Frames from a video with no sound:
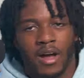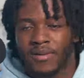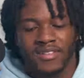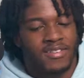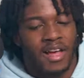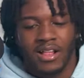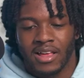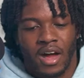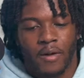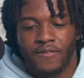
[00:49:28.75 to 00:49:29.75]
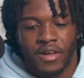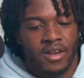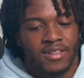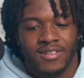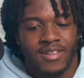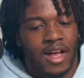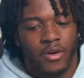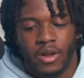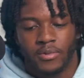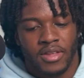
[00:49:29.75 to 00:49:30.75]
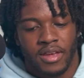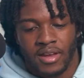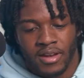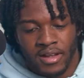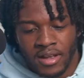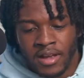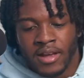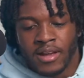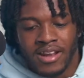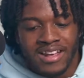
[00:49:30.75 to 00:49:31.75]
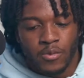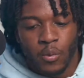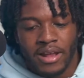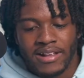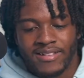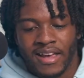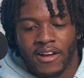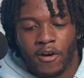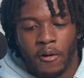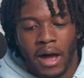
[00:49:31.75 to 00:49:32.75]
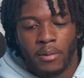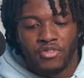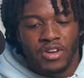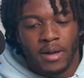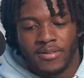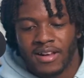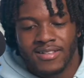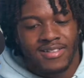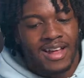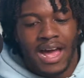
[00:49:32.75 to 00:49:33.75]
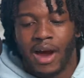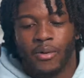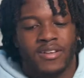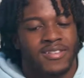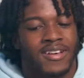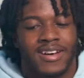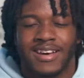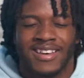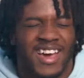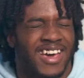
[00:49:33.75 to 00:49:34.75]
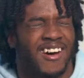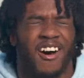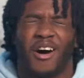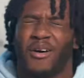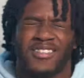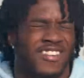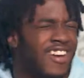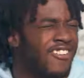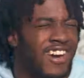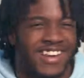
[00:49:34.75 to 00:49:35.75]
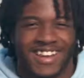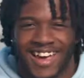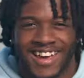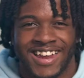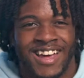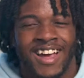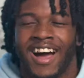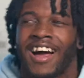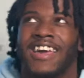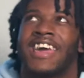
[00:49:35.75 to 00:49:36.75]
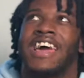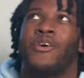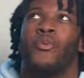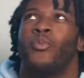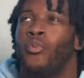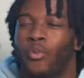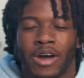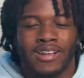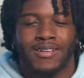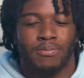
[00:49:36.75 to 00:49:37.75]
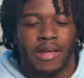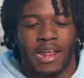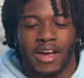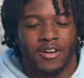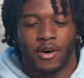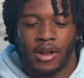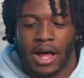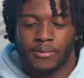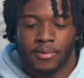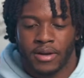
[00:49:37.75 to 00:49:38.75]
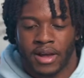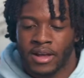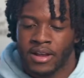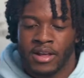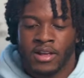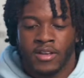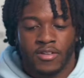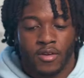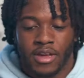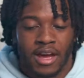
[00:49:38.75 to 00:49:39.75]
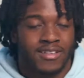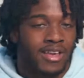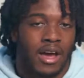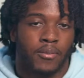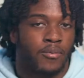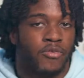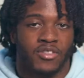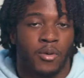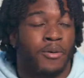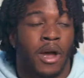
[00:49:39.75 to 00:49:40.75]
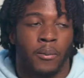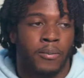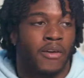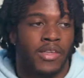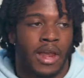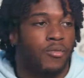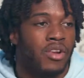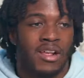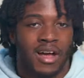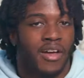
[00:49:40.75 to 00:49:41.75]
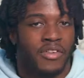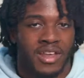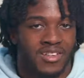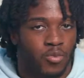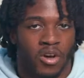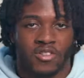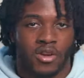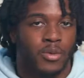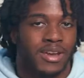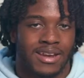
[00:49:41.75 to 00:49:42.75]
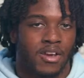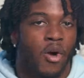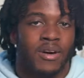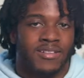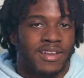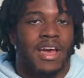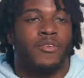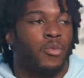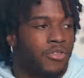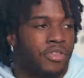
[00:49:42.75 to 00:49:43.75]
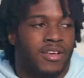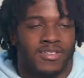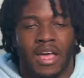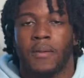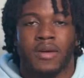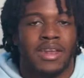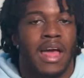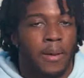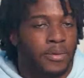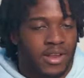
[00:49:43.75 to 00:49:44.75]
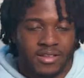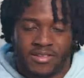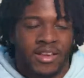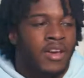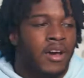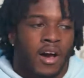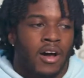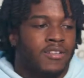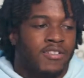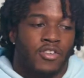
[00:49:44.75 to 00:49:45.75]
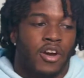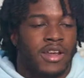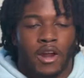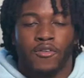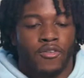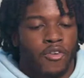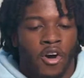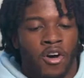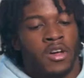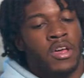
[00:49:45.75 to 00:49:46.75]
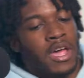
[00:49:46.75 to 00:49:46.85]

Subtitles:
That's exactly how I'm feeling. That's exactly what I'm thinking. Knicks win and J. Cole album drops in less than an hour. It's a good night. Oh, it's a great night. I can't wait to play that Cole album, man. So, yes, I'm super hyped about that. I'm really glad the Knicks won so that we can go into that with excitement and happiness. Just a great night overall.